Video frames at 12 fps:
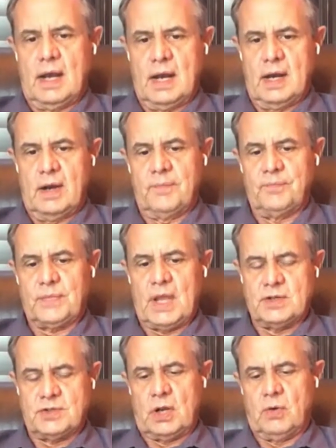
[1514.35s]

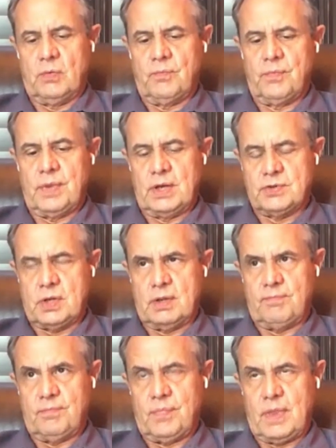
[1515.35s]
And so there's
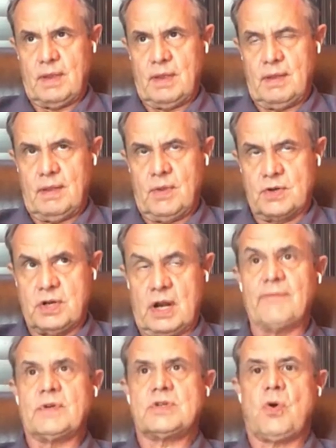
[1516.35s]
an
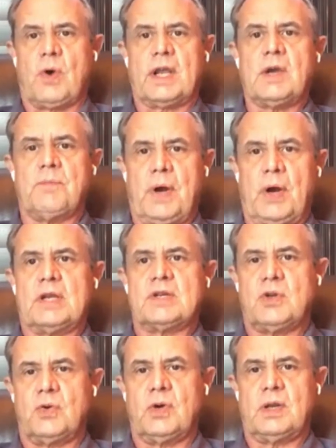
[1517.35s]
inventory
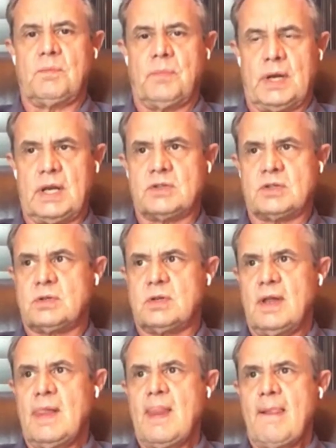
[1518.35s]
component to it, but
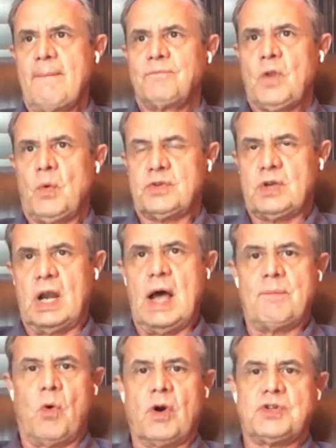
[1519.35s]
was a
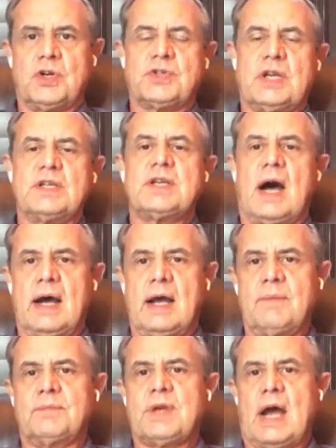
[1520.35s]
lot more just in
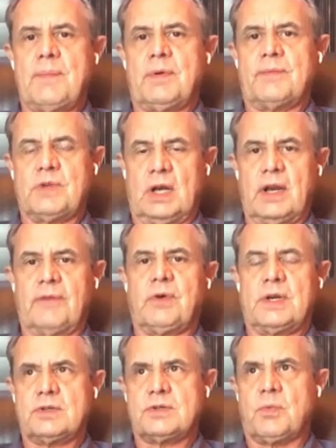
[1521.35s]
time type of
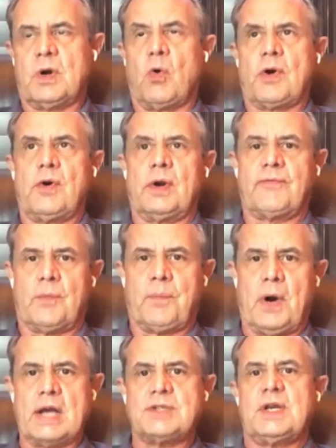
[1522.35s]
deliveries. We're ordering for
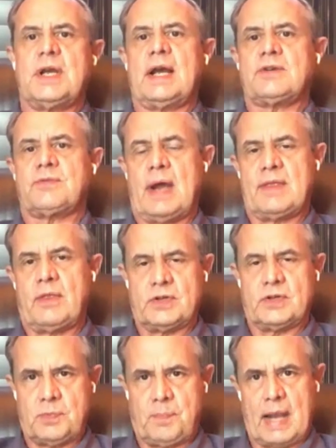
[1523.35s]
projects rather
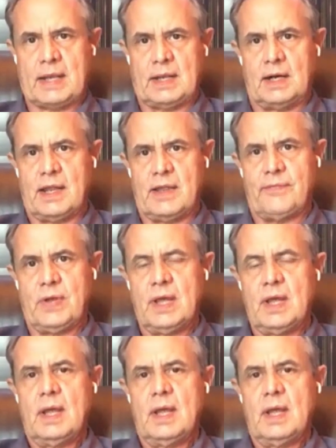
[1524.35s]
than speculative.